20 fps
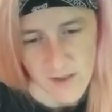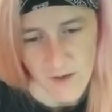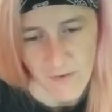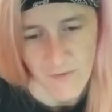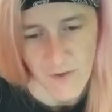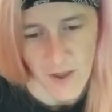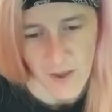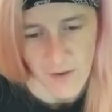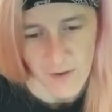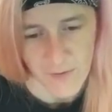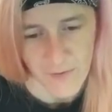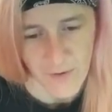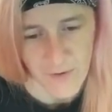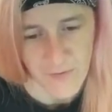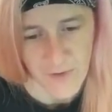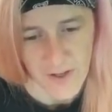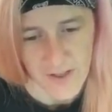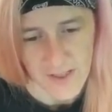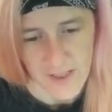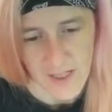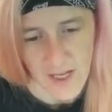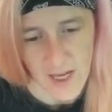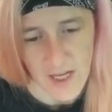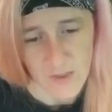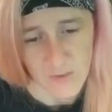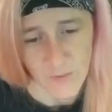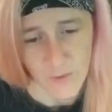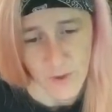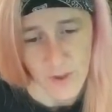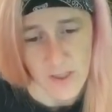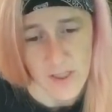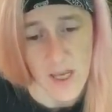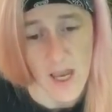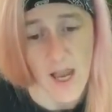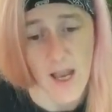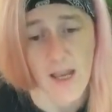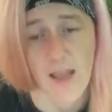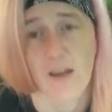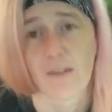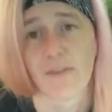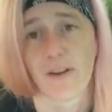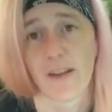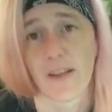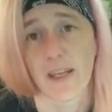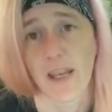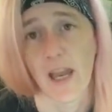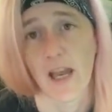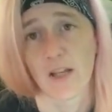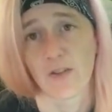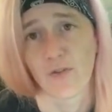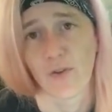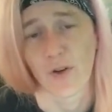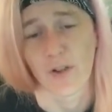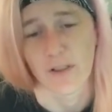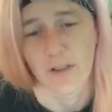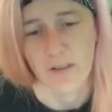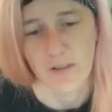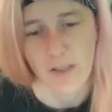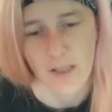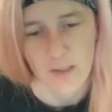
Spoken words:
I'll follow if I find the cash for it. Yeah, I gotta find the cash for it too.